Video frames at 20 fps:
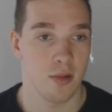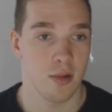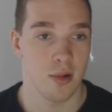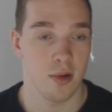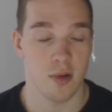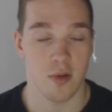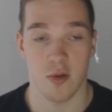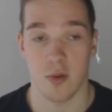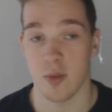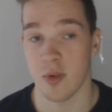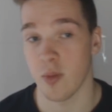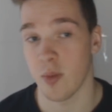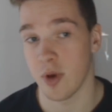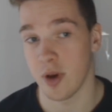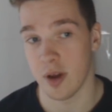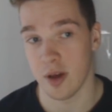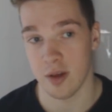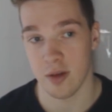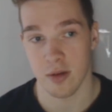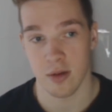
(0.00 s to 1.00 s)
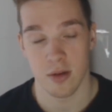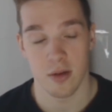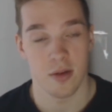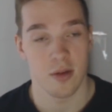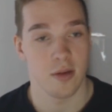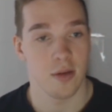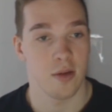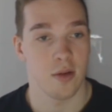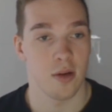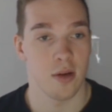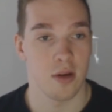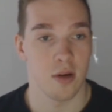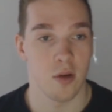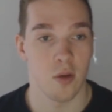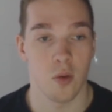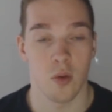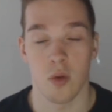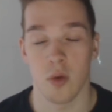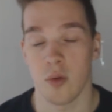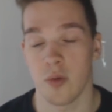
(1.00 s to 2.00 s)
My streams on Mondays.
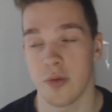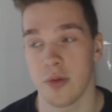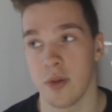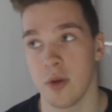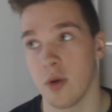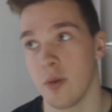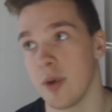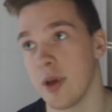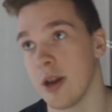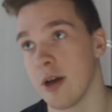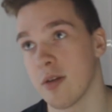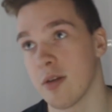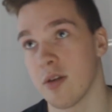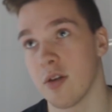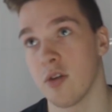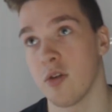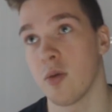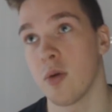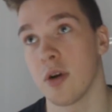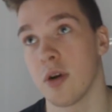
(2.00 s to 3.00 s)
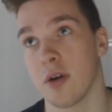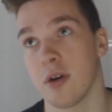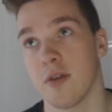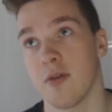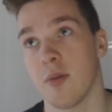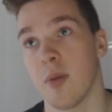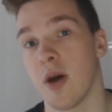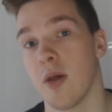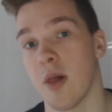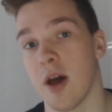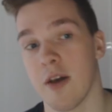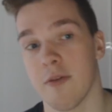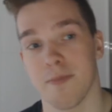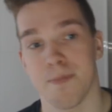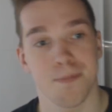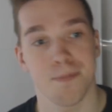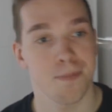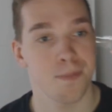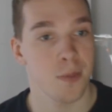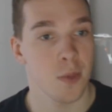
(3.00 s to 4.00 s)
Or it'll be announced on Twitter if I'm not live.
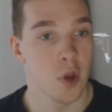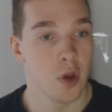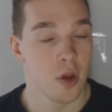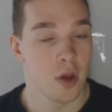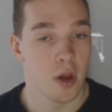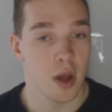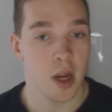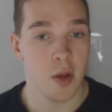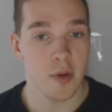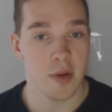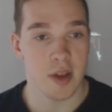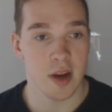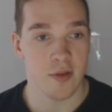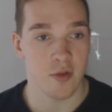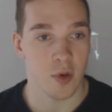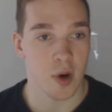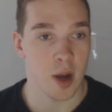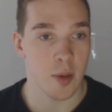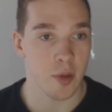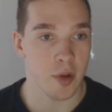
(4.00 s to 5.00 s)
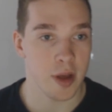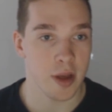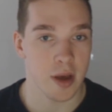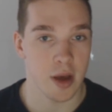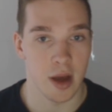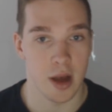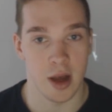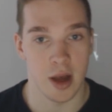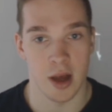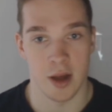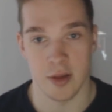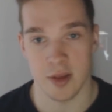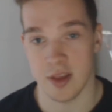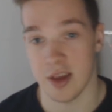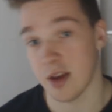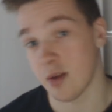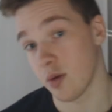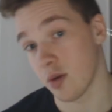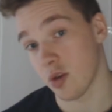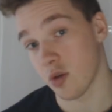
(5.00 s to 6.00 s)
Anyways, enough rambling. This
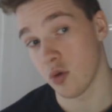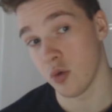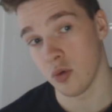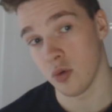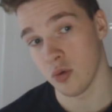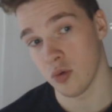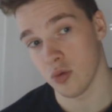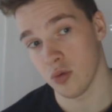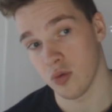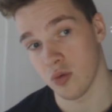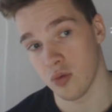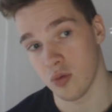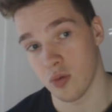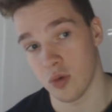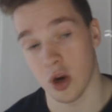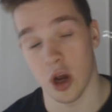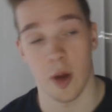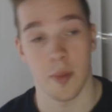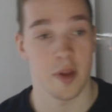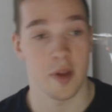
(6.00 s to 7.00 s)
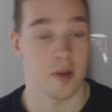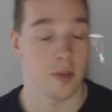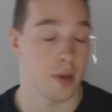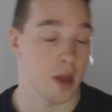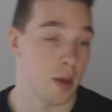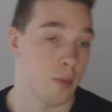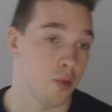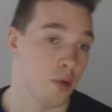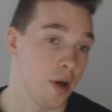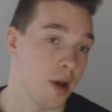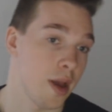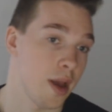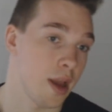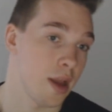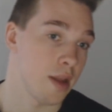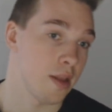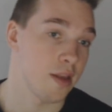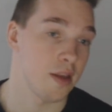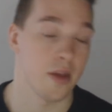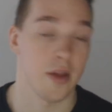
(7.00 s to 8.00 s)
deck looks cool. I want to hop into some gameplay
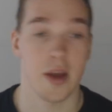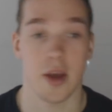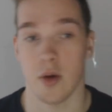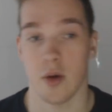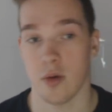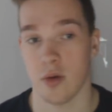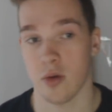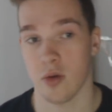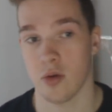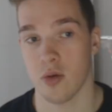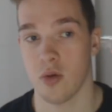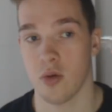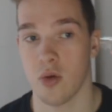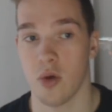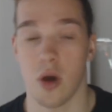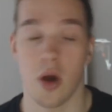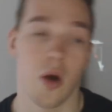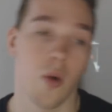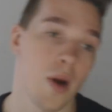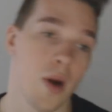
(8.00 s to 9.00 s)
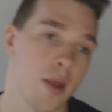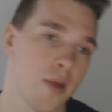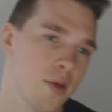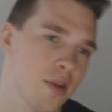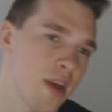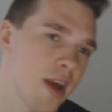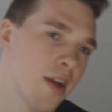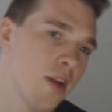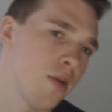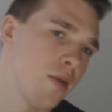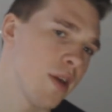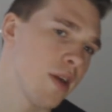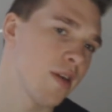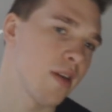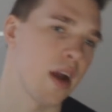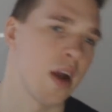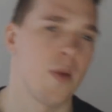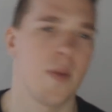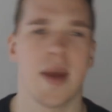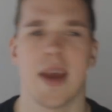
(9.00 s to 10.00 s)
and see how it goes. One other side note is
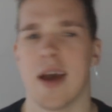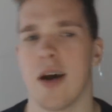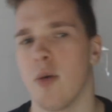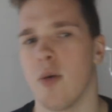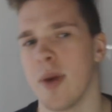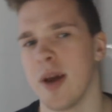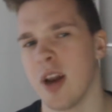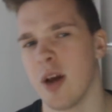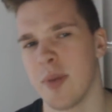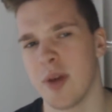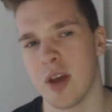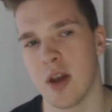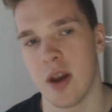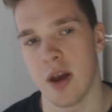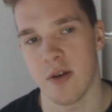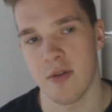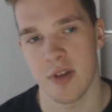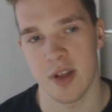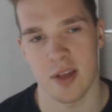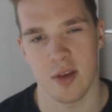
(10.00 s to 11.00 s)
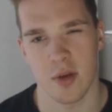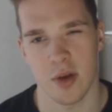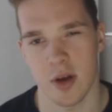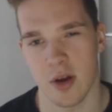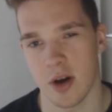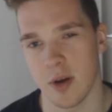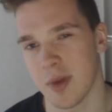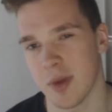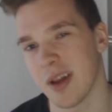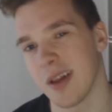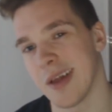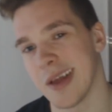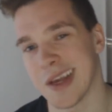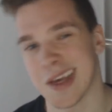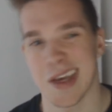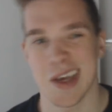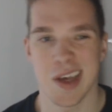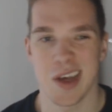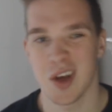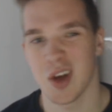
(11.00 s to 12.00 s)
Ironbeak Owl might not be good enough. That's the only card I'm kind of
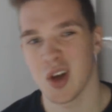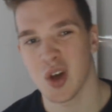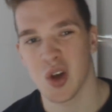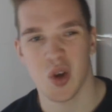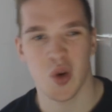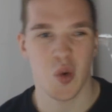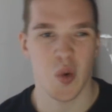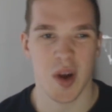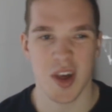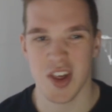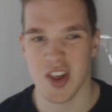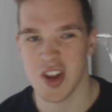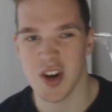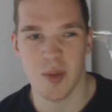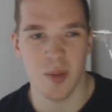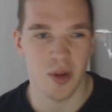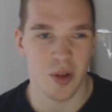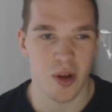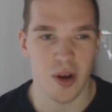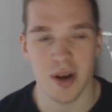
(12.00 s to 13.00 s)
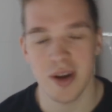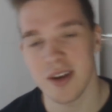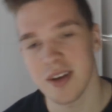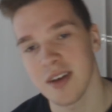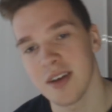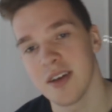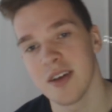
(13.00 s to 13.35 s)
like questionable on.